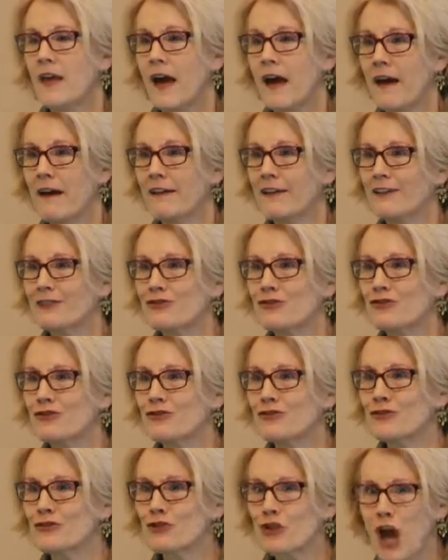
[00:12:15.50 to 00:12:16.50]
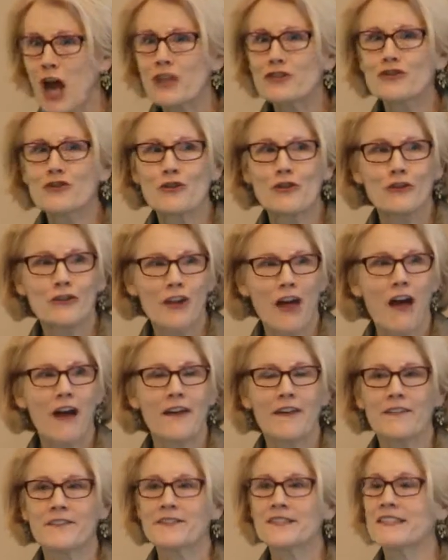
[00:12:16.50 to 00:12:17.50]
uh, judged their
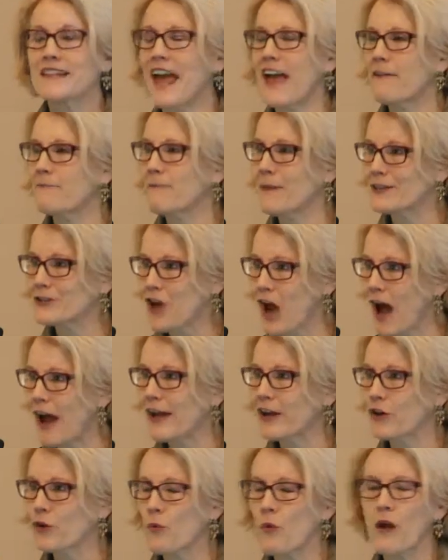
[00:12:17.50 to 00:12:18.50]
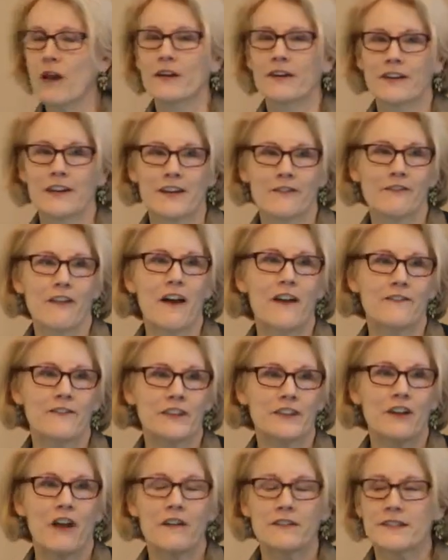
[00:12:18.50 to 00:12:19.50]
lives to have much higher quality of life
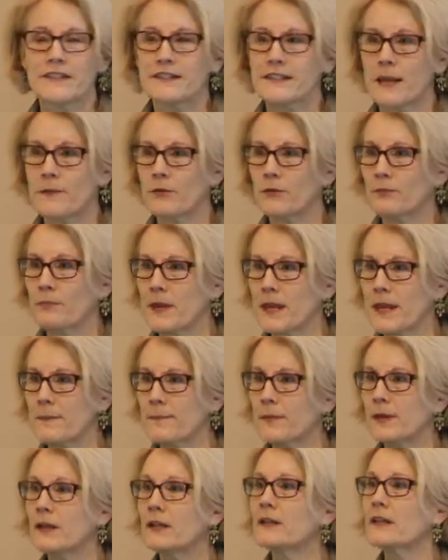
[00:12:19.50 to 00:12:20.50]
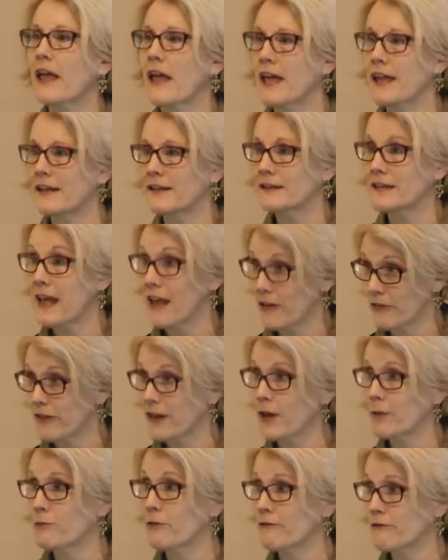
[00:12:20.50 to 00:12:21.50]
than non-disabled people and
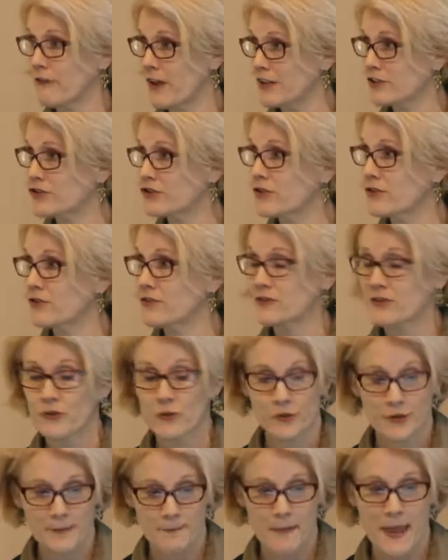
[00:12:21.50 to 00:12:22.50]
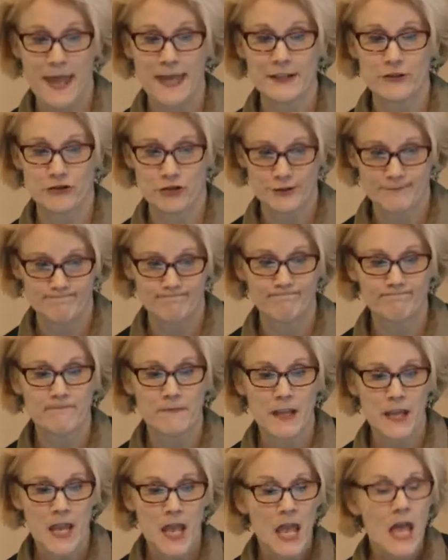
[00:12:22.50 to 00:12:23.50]
healthcare professionals could imagine.
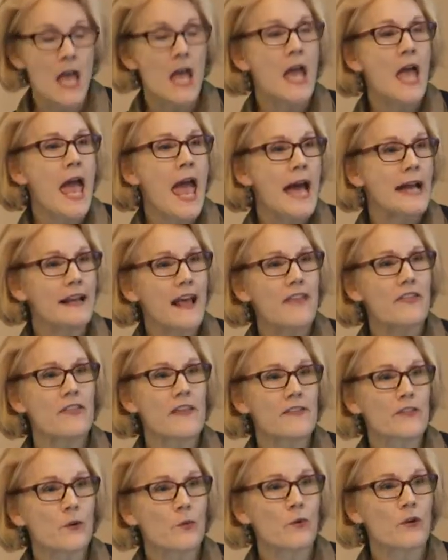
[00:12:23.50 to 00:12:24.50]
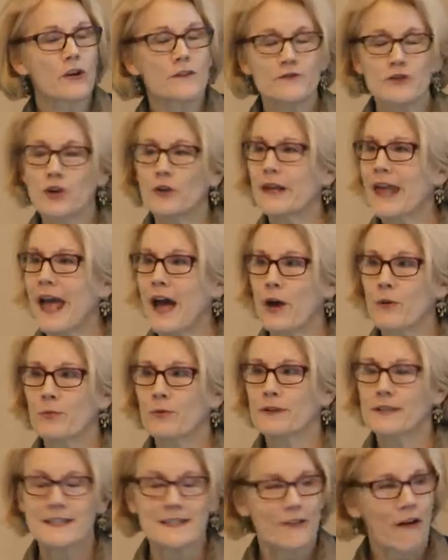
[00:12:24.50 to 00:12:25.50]
And I think the work of Jody
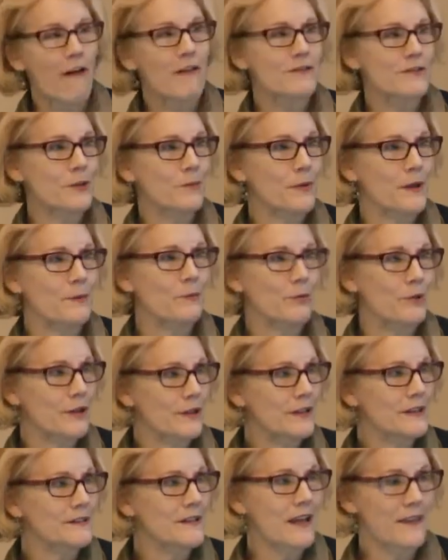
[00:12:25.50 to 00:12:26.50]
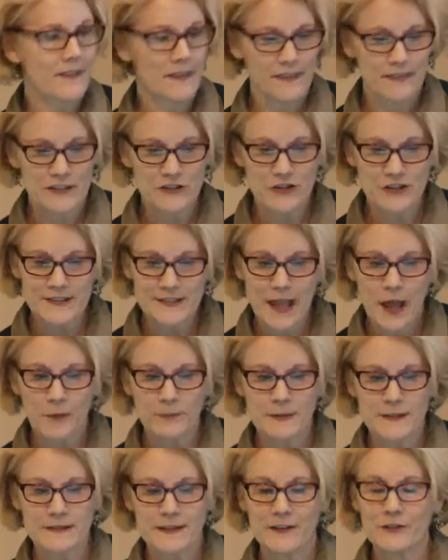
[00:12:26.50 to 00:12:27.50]
Halpern has also been brilliant. I think that she's
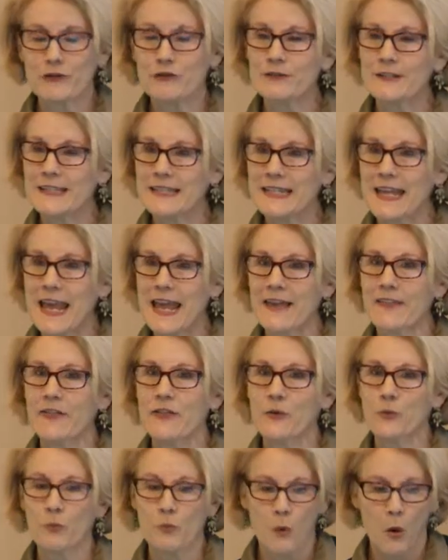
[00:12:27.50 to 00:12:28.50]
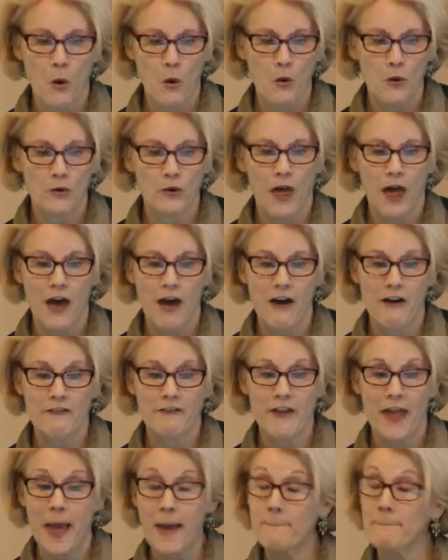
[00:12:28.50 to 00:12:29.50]
helped us understand the role
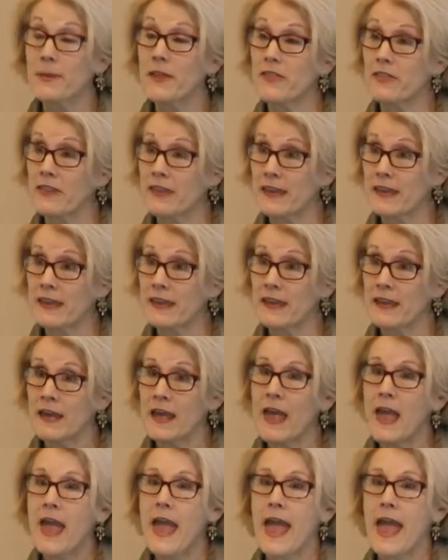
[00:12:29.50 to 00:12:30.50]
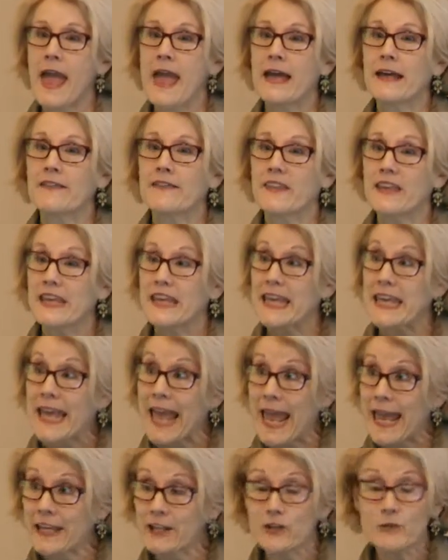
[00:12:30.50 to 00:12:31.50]
of empathy and the
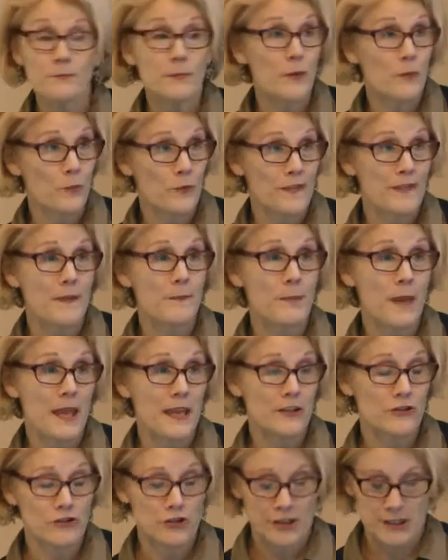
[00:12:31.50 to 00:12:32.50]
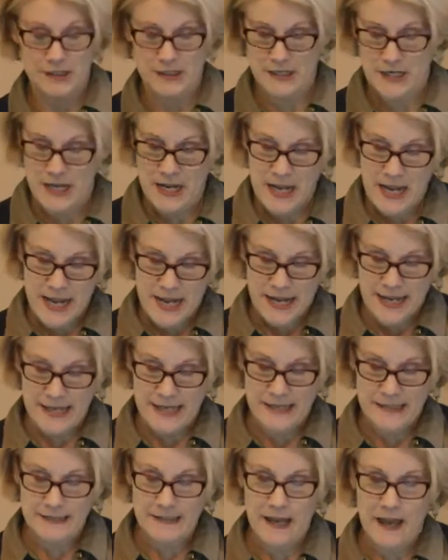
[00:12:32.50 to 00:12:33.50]
engagement with the patient
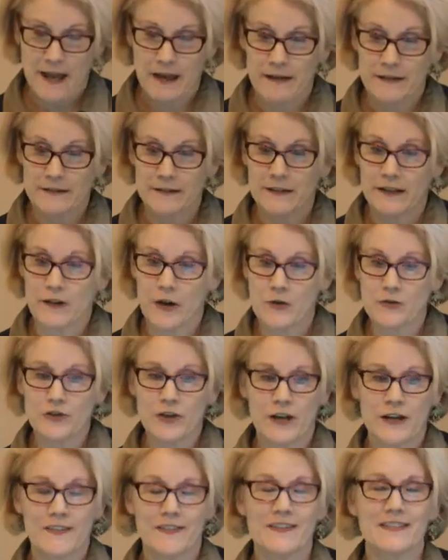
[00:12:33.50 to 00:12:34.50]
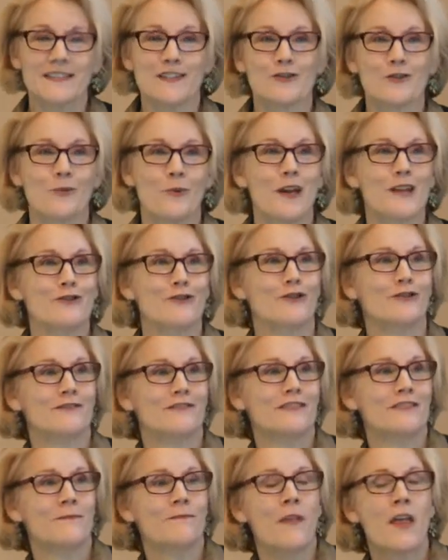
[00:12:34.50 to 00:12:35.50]
in uh, negotiating these
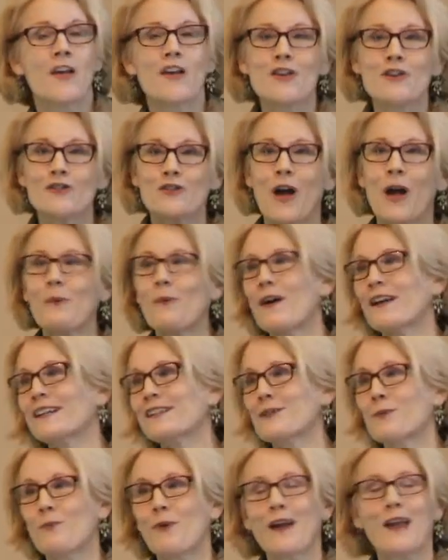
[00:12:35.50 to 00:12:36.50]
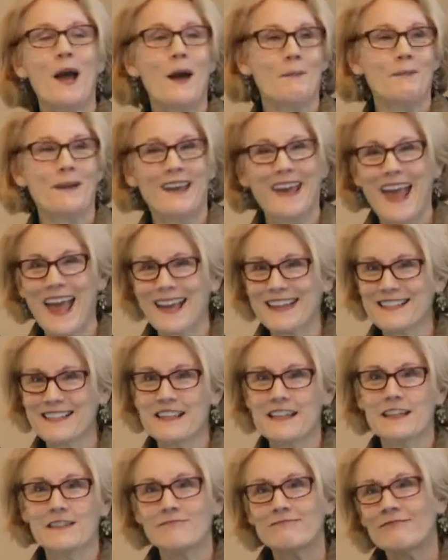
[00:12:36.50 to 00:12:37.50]
situations. So I wanted to bring up a case
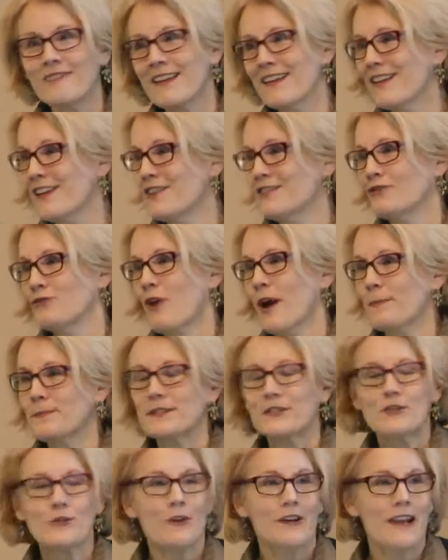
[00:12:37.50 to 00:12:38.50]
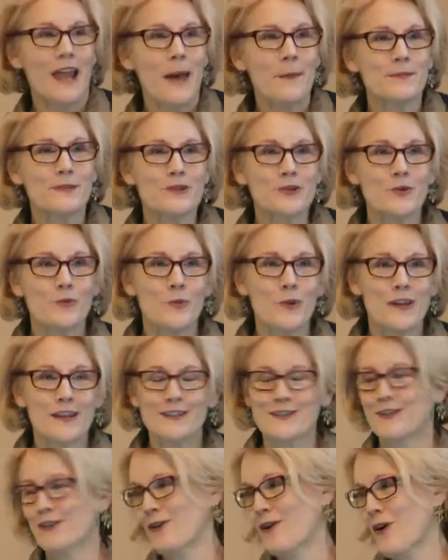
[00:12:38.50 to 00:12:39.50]
that dropped into our laps two
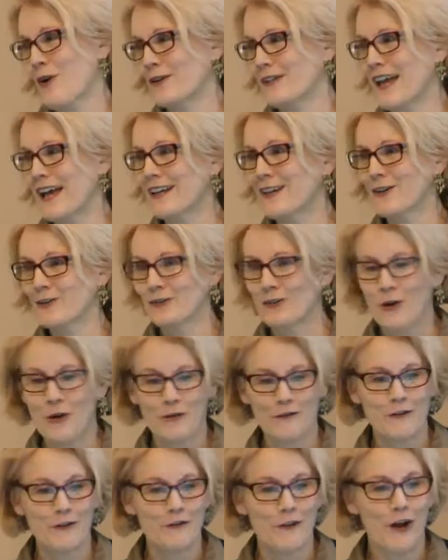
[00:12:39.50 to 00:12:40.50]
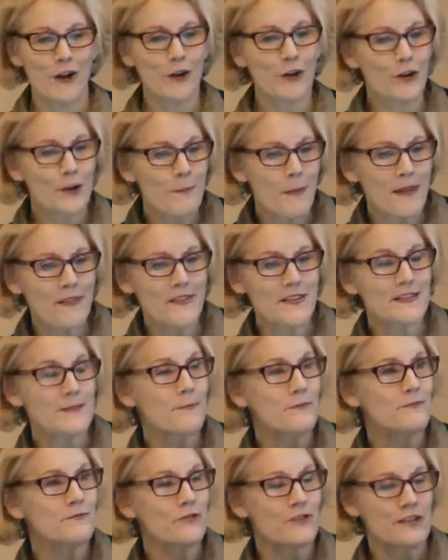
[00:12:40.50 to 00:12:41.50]
weeks ago, and I don't know if you've all heard about
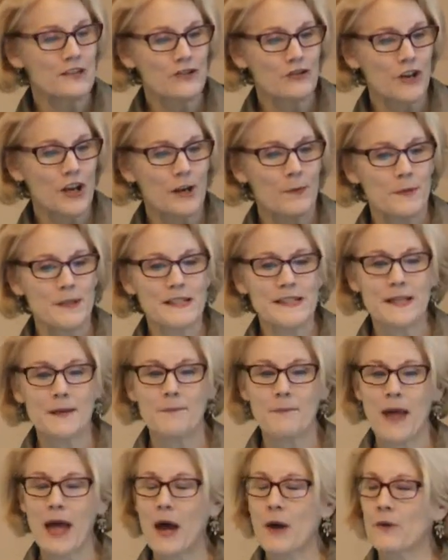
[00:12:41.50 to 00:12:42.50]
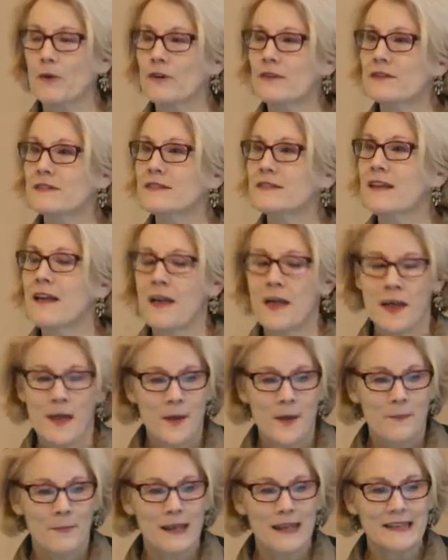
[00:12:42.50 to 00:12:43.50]
this, this gentleman, Tim Bowers.
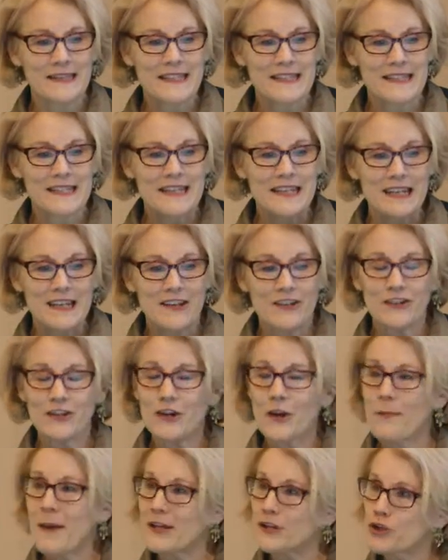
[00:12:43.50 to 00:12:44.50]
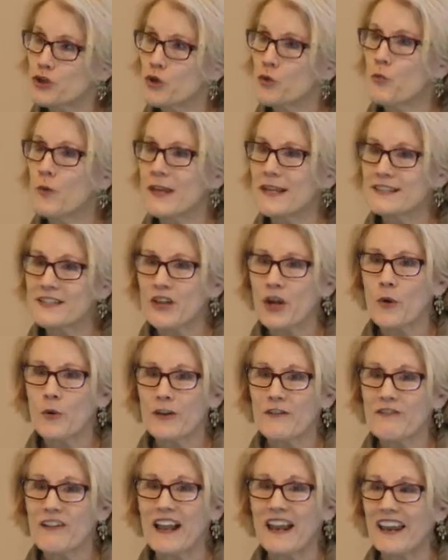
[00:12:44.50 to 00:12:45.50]
But, you know, about two weeks ago,
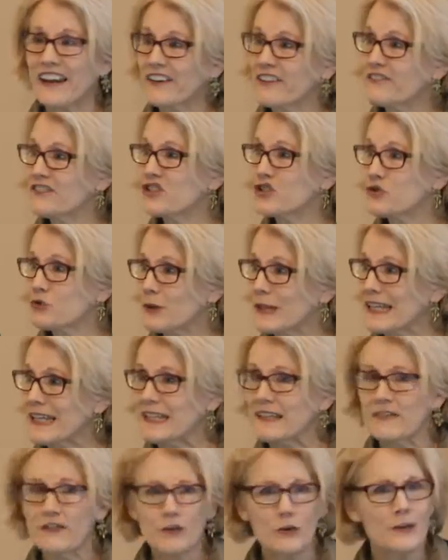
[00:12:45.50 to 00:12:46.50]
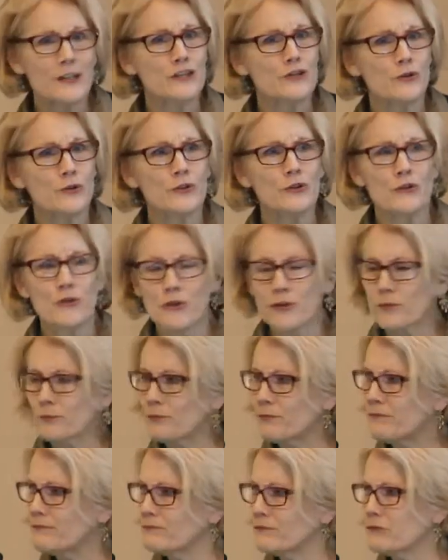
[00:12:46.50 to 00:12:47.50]
he fell out of a tree. 32 year old,
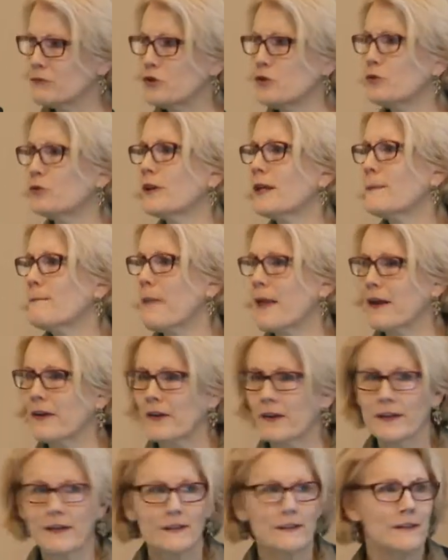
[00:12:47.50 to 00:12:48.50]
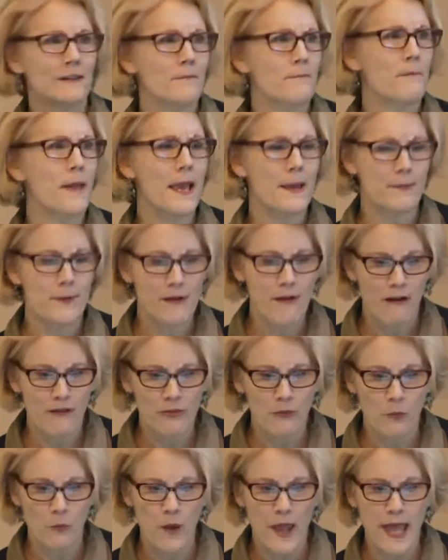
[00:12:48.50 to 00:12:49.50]
newly married, baby
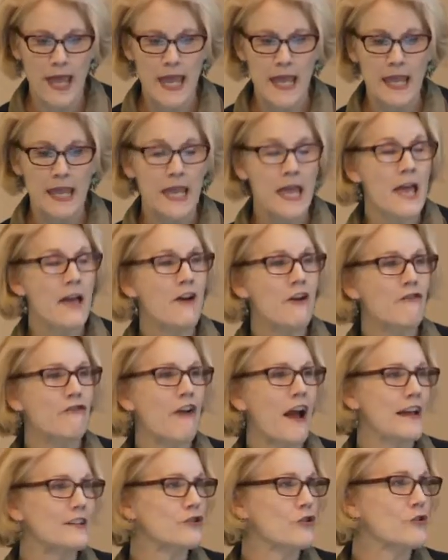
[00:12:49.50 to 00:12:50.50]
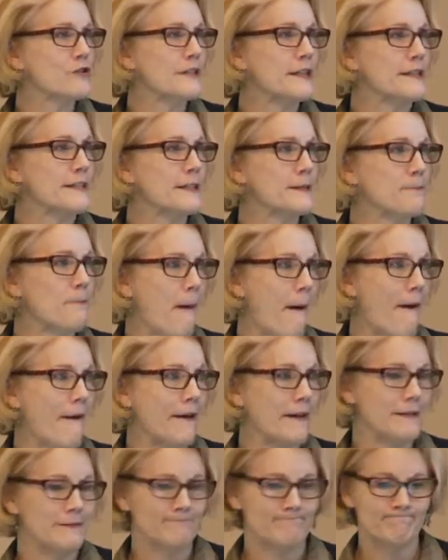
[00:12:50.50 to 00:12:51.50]
on the way, fractures his
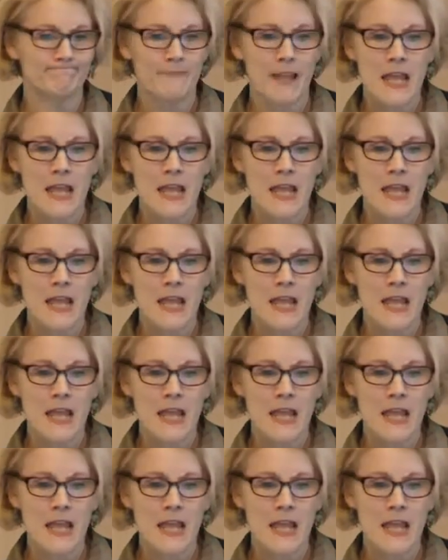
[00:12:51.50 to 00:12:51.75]
spine.